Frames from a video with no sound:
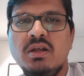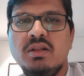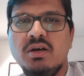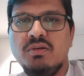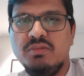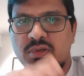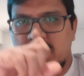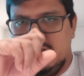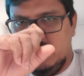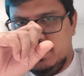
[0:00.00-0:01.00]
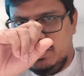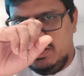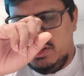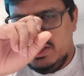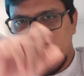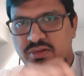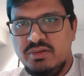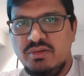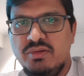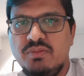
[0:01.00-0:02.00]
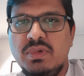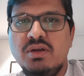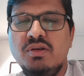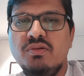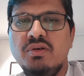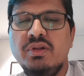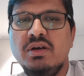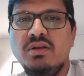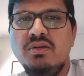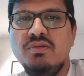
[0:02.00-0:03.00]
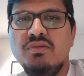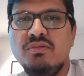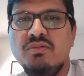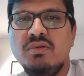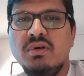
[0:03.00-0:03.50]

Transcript: Now, you need to make sure that you